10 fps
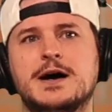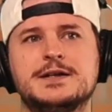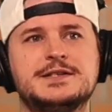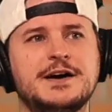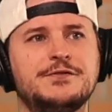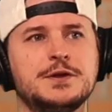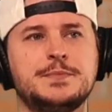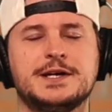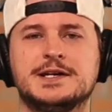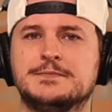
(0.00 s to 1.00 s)
definitely
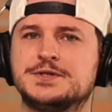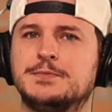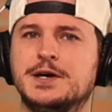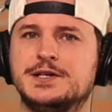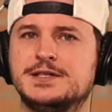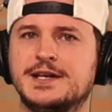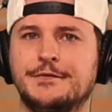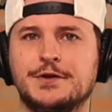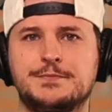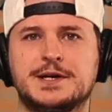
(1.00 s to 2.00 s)
picking up some onion,
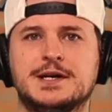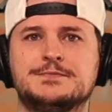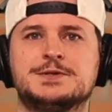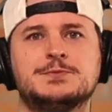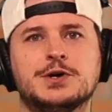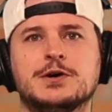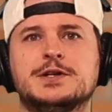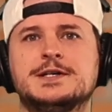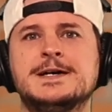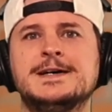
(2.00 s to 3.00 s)
definitely picking up some
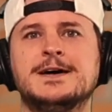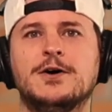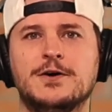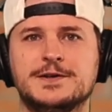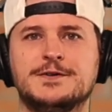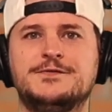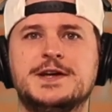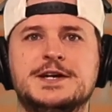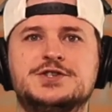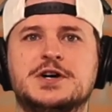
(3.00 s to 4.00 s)
garlic on the
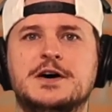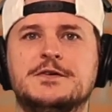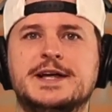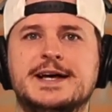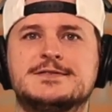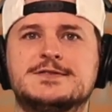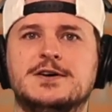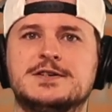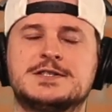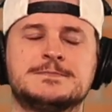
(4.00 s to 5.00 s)
finish of that
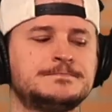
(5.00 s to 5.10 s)
sauce.